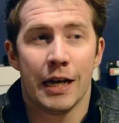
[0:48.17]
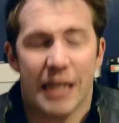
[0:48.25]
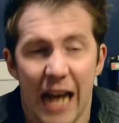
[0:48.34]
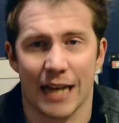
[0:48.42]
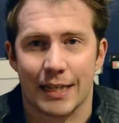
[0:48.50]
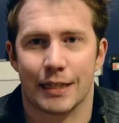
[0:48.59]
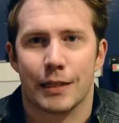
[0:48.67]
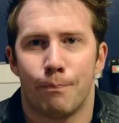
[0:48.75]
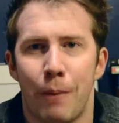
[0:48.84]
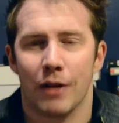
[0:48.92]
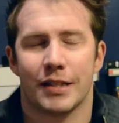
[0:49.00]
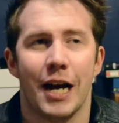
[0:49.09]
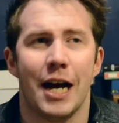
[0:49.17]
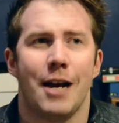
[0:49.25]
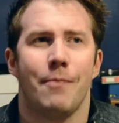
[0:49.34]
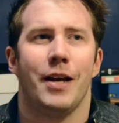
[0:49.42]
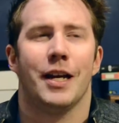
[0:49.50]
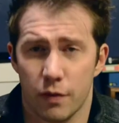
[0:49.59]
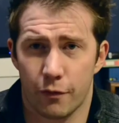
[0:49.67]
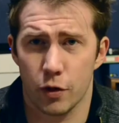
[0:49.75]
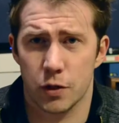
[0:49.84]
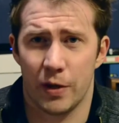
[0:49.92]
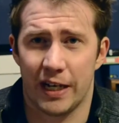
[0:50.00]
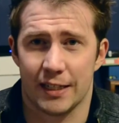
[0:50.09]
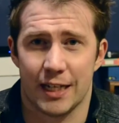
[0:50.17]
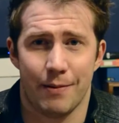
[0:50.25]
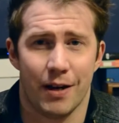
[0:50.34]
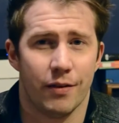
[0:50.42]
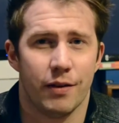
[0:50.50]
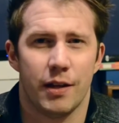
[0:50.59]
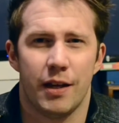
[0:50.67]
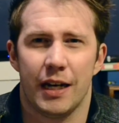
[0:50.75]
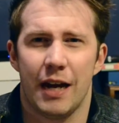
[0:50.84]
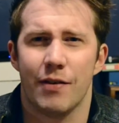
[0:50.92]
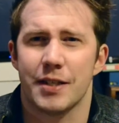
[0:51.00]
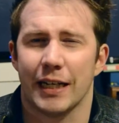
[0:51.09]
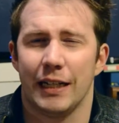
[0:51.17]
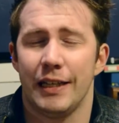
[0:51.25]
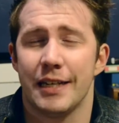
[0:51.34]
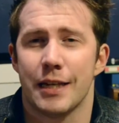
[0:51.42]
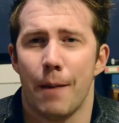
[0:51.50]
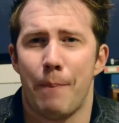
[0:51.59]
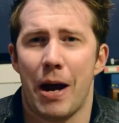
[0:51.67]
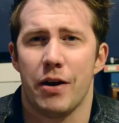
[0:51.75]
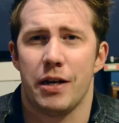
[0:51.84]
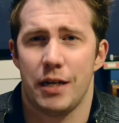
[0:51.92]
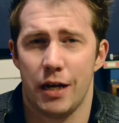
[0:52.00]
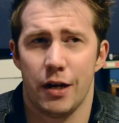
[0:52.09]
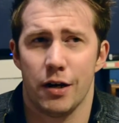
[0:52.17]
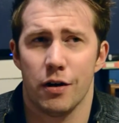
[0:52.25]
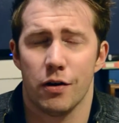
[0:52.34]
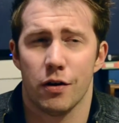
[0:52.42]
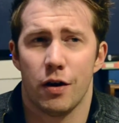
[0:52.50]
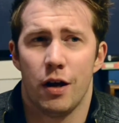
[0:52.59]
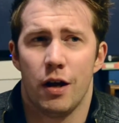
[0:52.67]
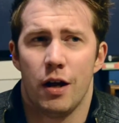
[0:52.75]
Yes, about time. Like, when The Force Awakens came out, they gave us like at least about a year